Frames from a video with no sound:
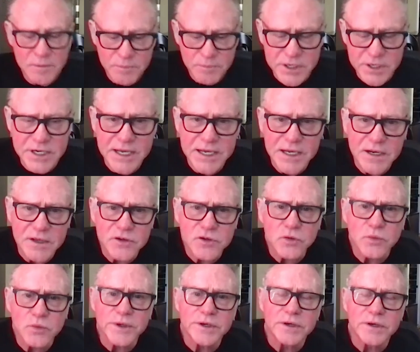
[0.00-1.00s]
put it out on
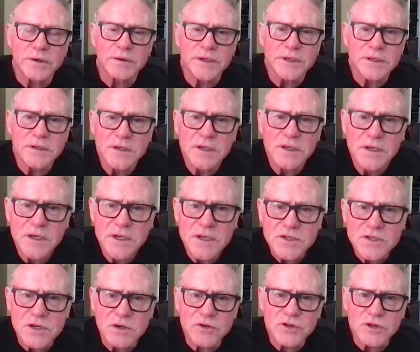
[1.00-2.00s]
Twitter and
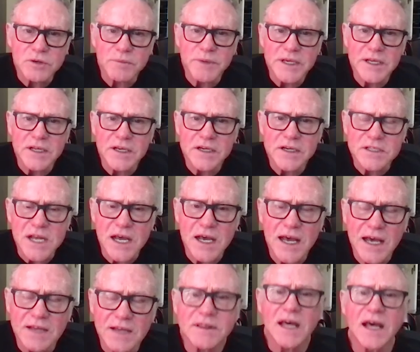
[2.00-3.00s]
social media, because
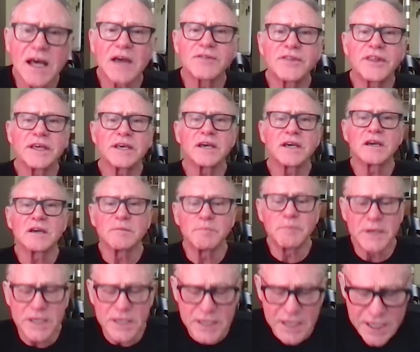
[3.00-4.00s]
I think it could
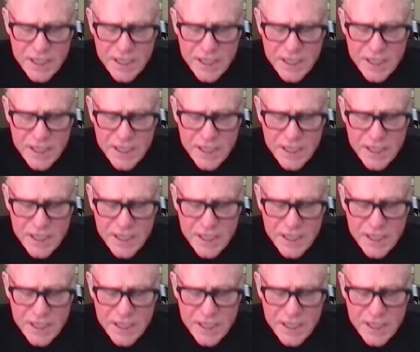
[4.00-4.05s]
be